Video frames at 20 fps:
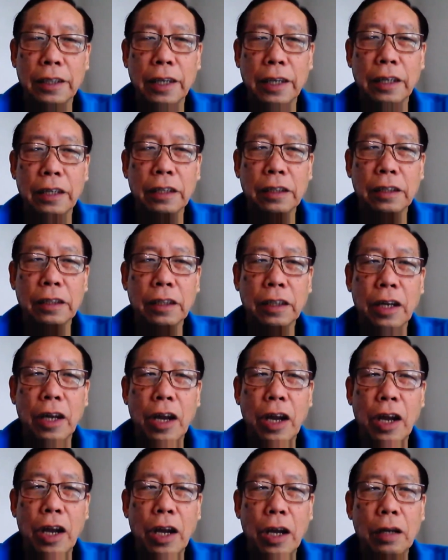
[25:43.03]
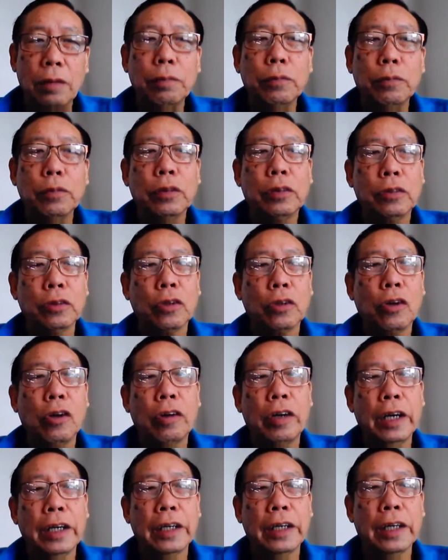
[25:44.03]
can help to
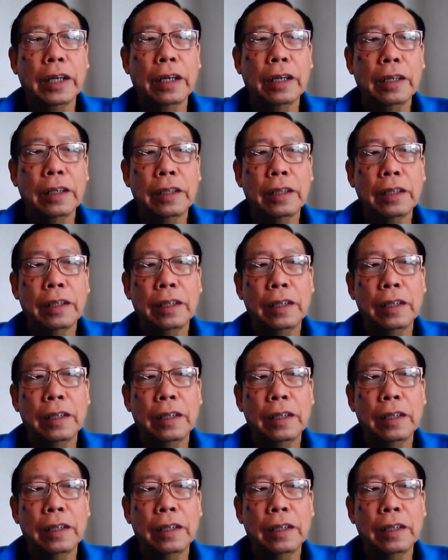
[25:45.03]
correct that.